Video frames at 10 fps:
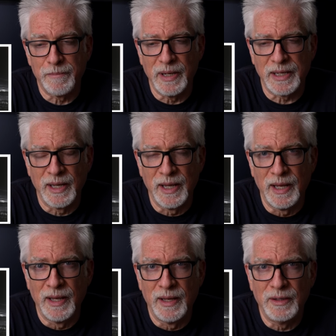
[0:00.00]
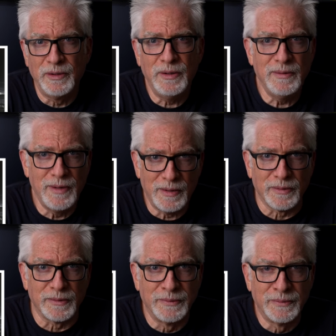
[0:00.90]
But do you
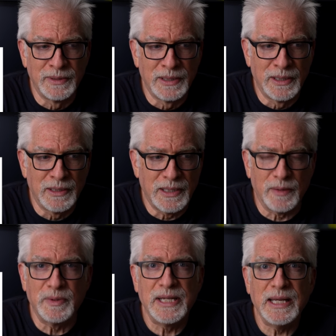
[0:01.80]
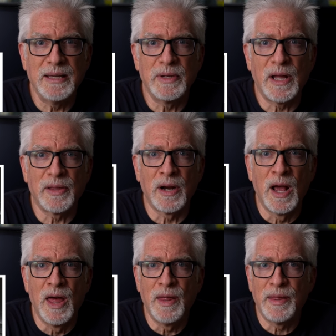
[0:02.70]
know that it would take him another
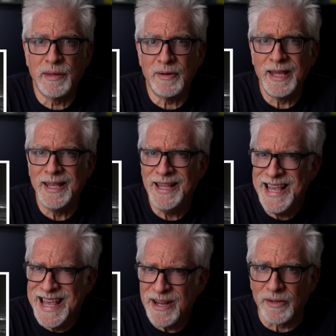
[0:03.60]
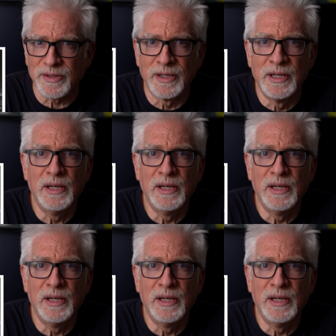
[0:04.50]
30 years